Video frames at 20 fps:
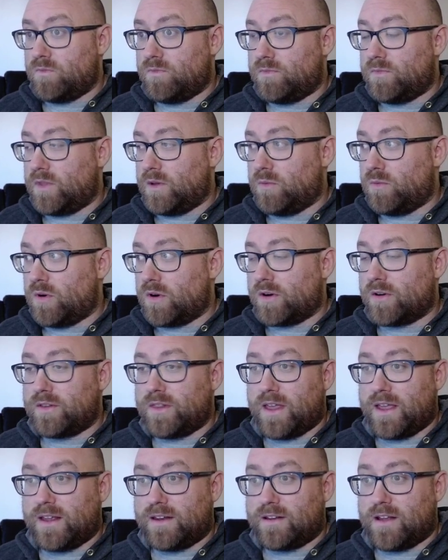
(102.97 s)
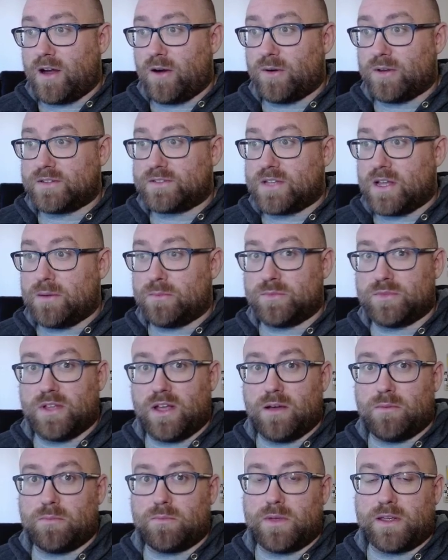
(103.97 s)
word that always comes
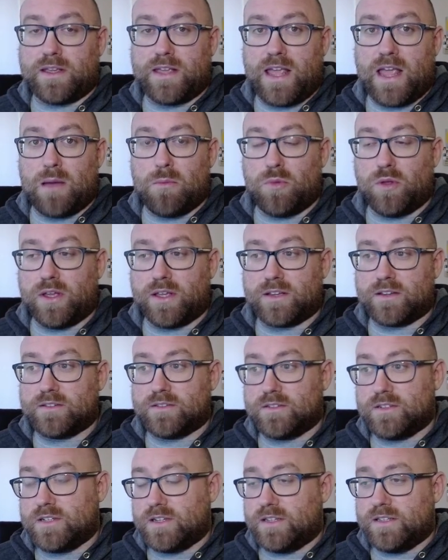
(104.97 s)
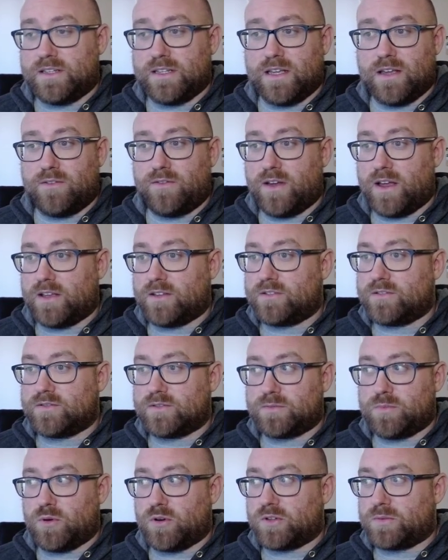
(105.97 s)
up in gambling and DFS
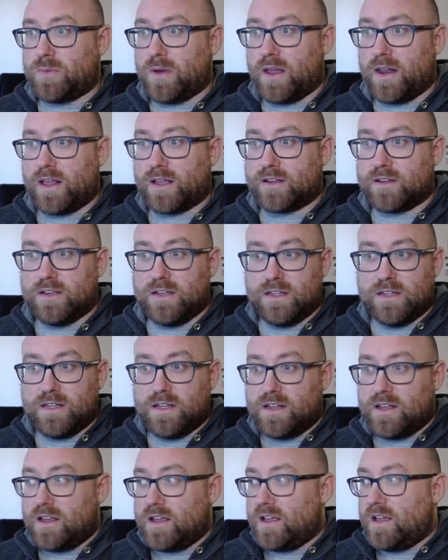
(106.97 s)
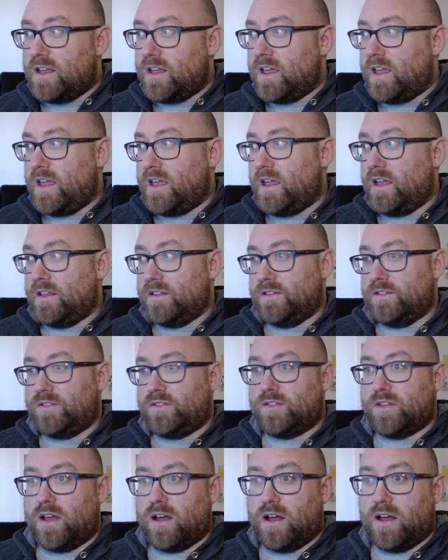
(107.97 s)
sports betting
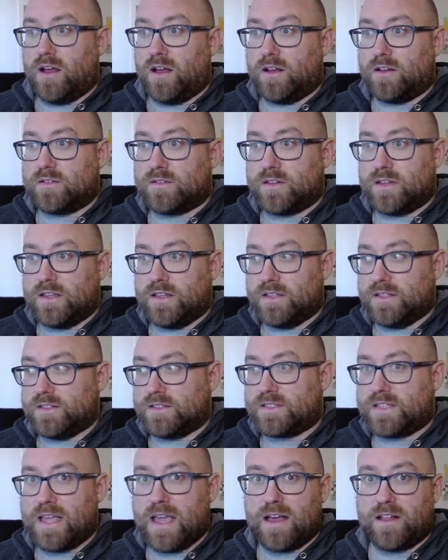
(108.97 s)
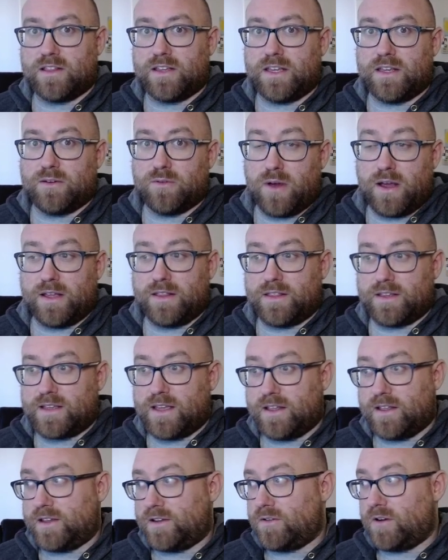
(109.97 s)
is Kelly, right? The
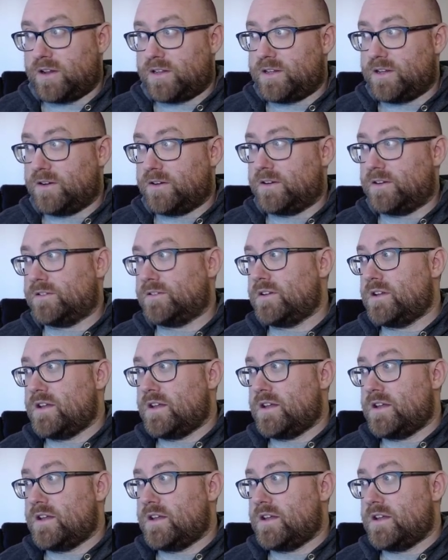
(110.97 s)
Kelly Criterion